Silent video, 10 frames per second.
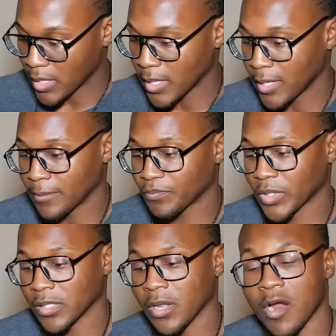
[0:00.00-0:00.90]
Um,
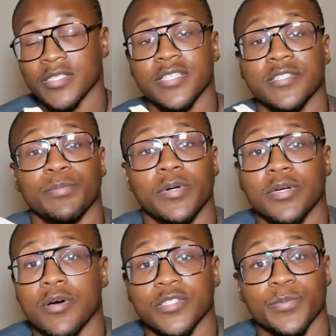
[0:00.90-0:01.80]
Larson's
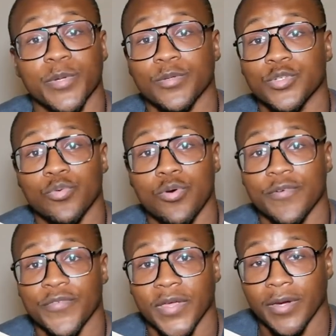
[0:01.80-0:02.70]
book on spiritual
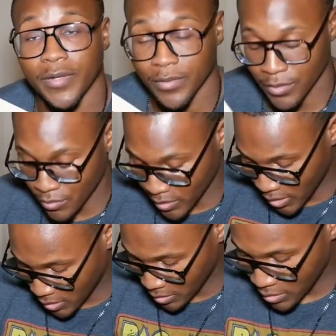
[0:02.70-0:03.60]
warfare.
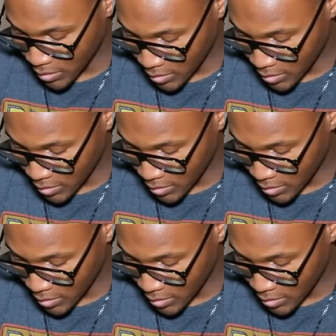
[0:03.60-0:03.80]
Okay,